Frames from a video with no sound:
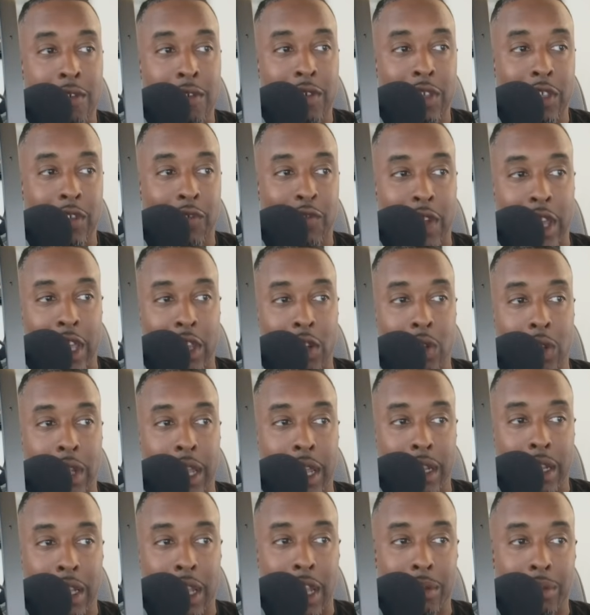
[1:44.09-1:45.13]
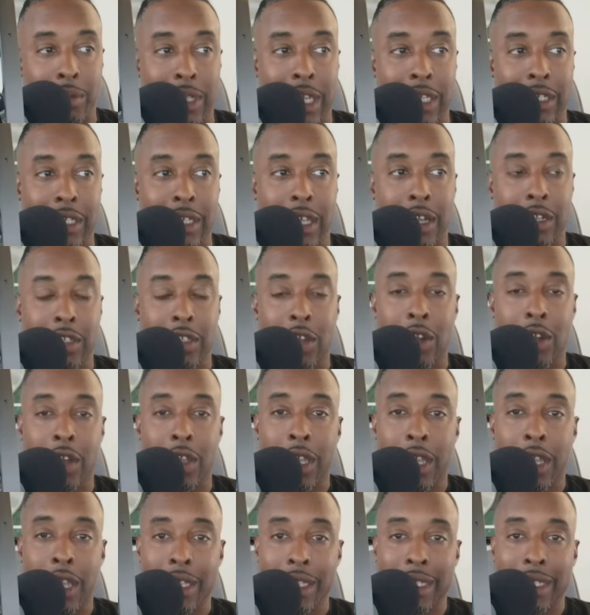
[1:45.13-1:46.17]
Visit
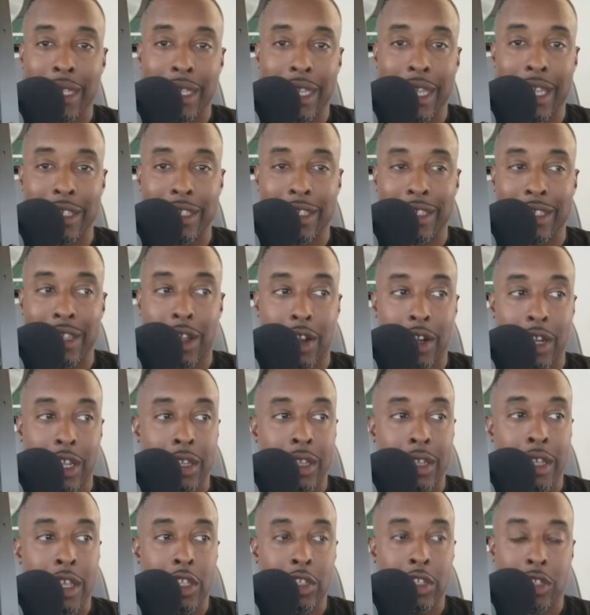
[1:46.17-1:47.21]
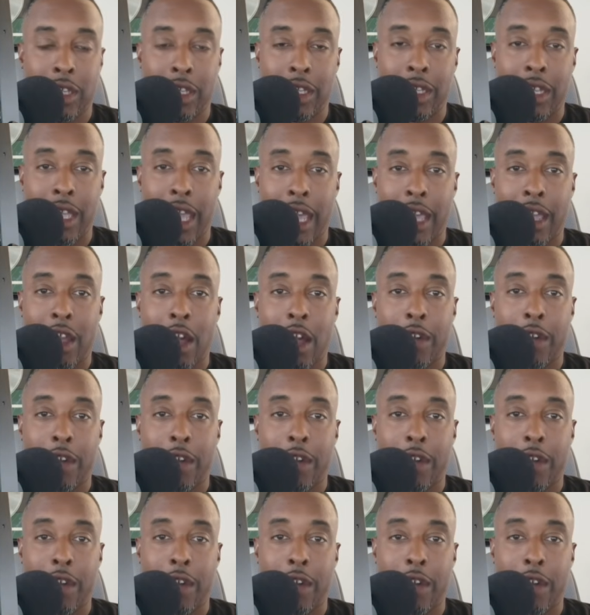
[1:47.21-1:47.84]
FanDuel.com/LockedOn to get started today.